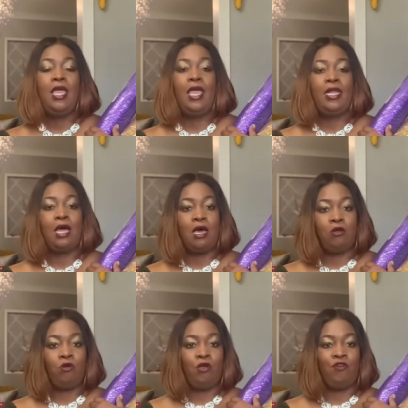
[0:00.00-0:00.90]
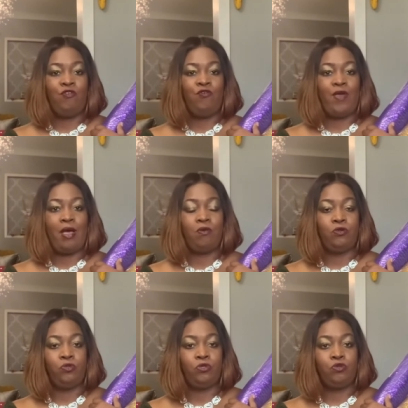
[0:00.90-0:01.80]
in honor of our
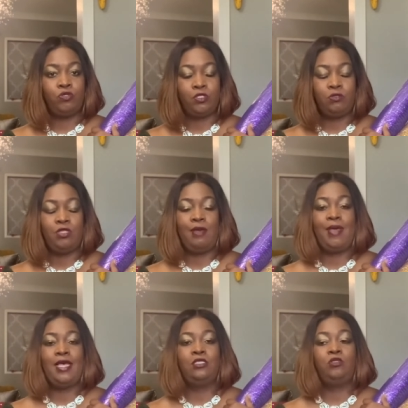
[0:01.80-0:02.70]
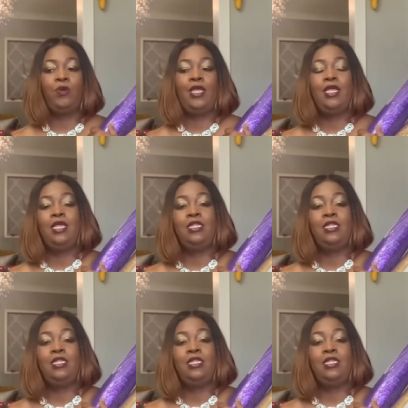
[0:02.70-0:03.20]
daughter Crystal that passed away